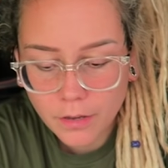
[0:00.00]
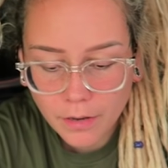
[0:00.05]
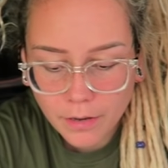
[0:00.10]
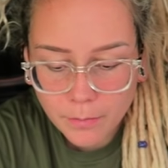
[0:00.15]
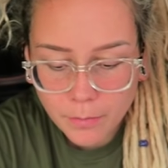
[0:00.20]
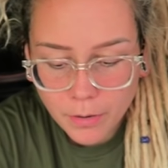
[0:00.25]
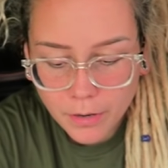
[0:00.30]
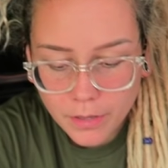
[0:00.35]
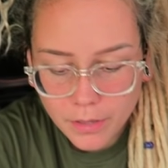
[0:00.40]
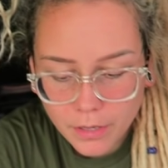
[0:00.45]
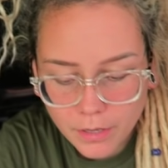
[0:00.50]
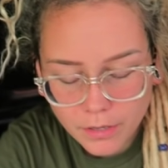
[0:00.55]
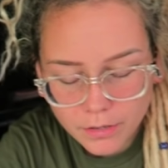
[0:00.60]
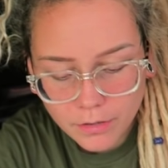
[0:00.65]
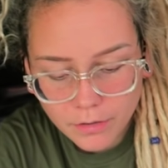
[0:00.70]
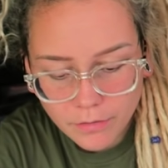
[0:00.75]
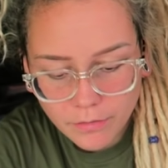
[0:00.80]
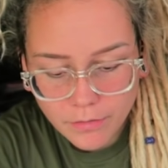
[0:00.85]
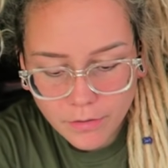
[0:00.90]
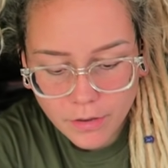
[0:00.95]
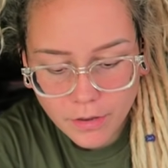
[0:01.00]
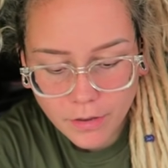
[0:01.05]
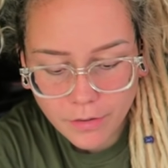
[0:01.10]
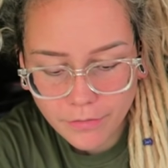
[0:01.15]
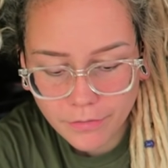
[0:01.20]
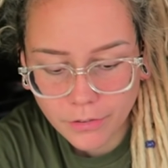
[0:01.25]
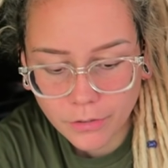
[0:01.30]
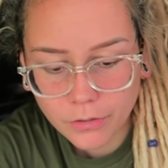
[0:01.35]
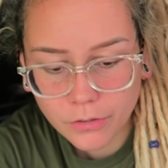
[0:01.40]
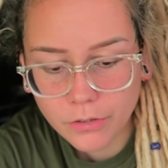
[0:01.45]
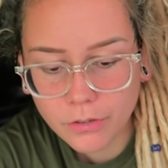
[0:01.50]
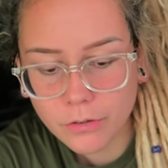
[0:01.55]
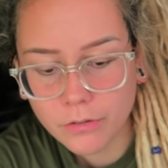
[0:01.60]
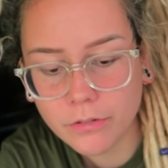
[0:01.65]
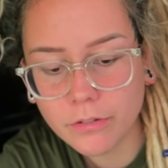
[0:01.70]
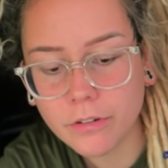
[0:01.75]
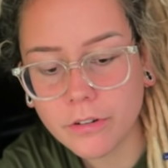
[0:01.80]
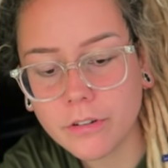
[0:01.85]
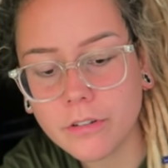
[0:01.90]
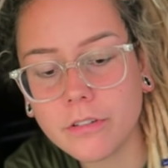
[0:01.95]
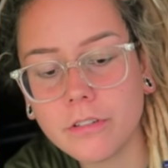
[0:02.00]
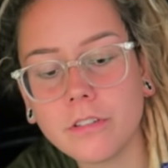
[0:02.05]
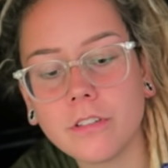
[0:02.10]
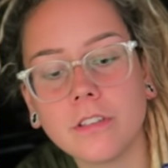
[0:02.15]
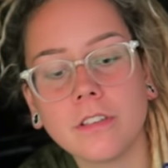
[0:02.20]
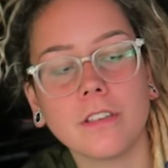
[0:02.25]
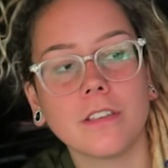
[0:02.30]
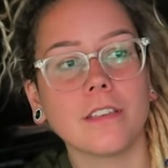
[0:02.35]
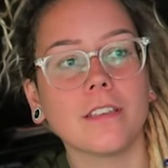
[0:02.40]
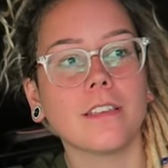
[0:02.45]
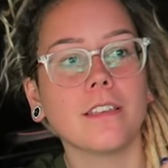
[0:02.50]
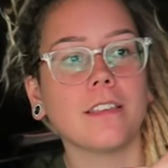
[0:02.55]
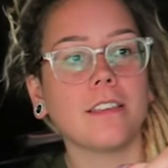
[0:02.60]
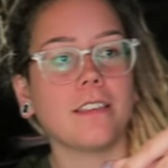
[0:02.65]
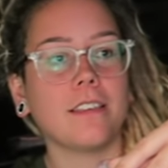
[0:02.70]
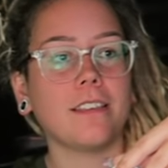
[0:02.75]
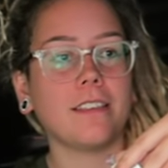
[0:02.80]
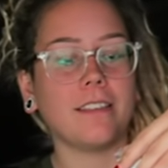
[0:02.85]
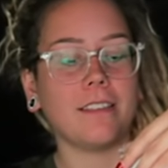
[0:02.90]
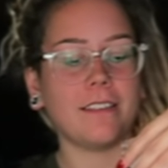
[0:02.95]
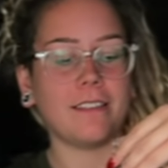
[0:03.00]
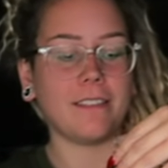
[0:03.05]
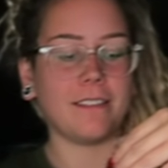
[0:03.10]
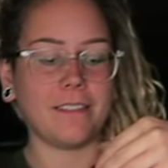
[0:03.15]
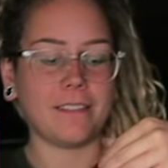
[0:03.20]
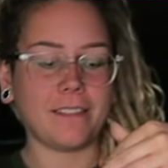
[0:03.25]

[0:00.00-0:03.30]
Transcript: die by the end of it. It felt so gross. But you have